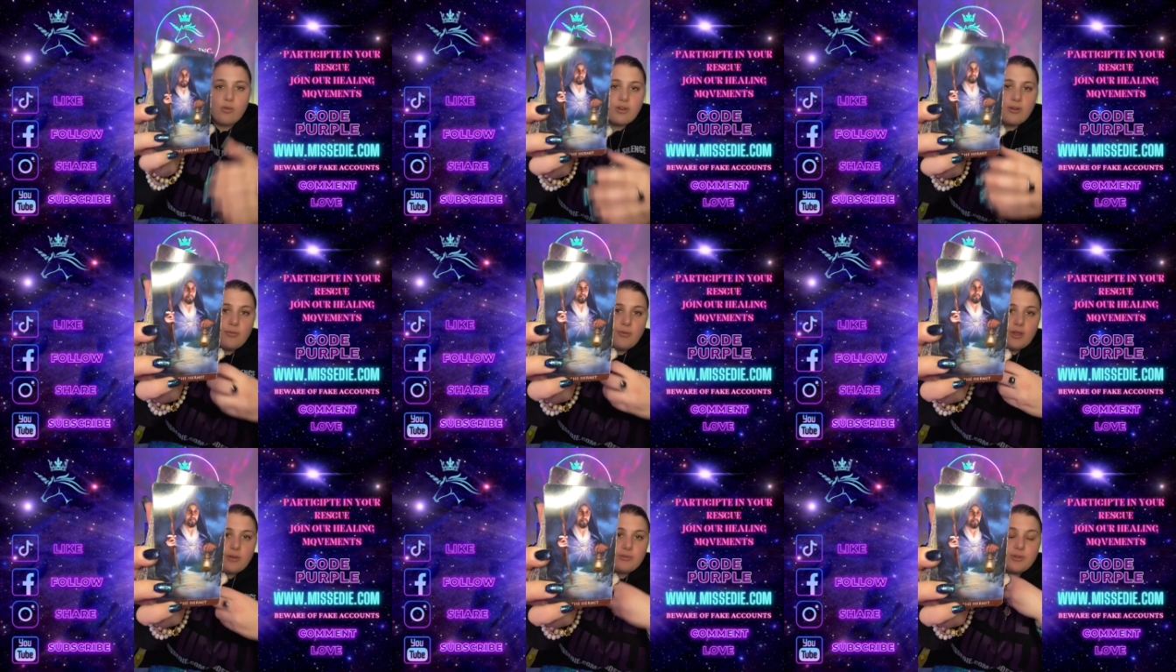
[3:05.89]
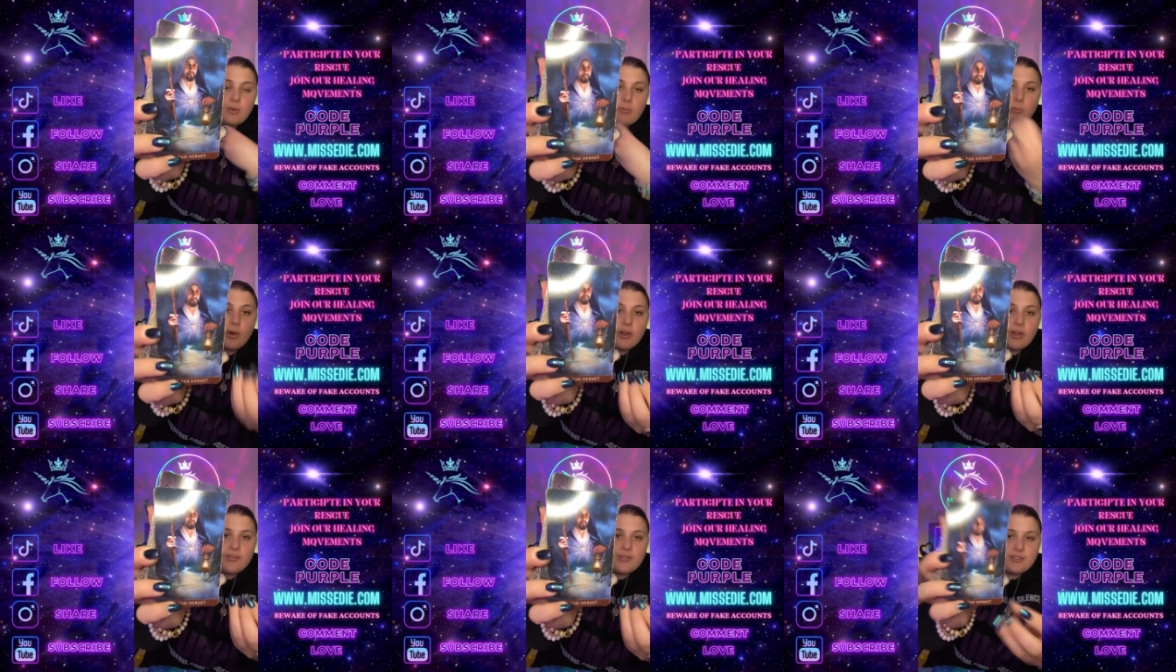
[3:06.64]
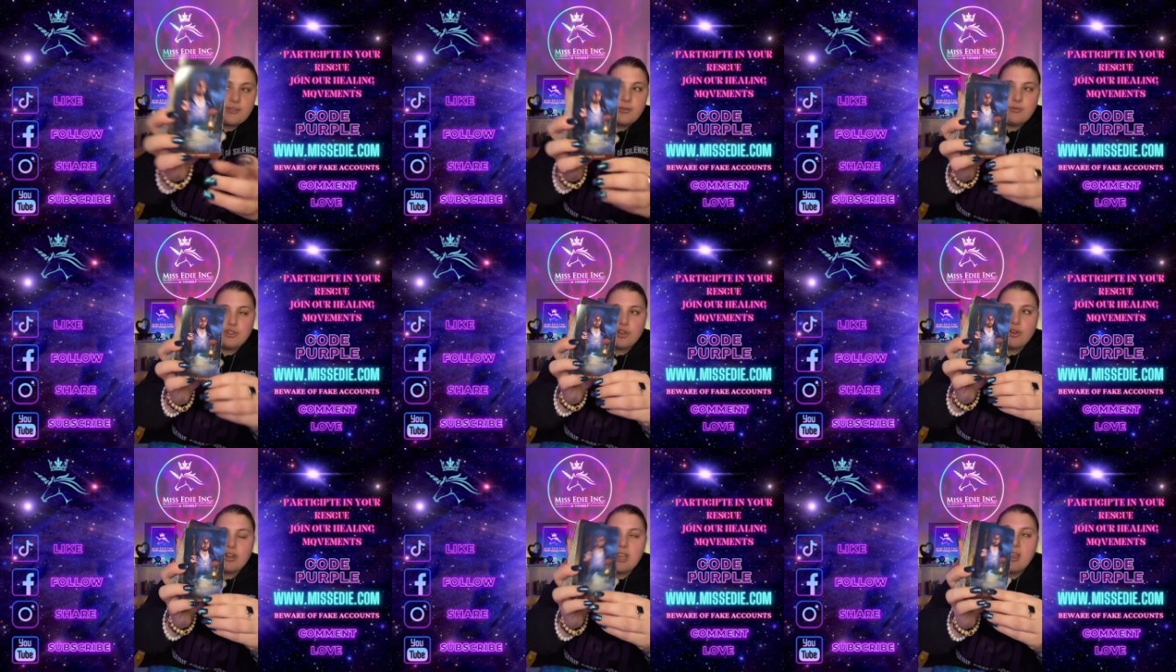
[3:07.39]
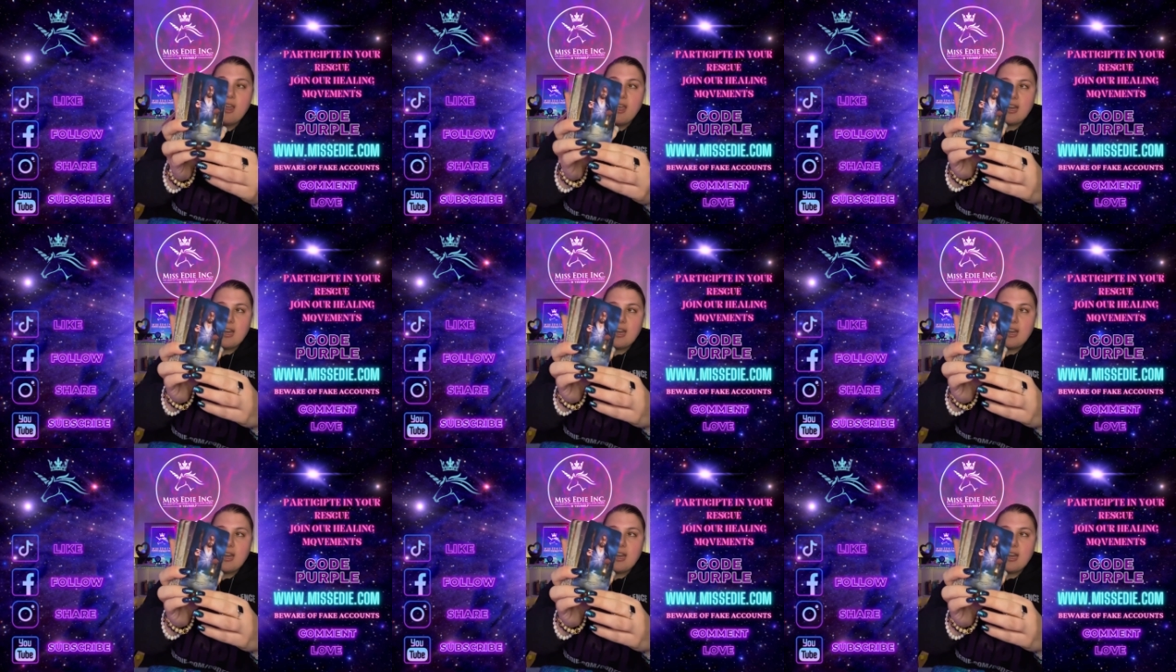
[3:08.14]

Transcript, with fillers: order for you to embark on this new journey.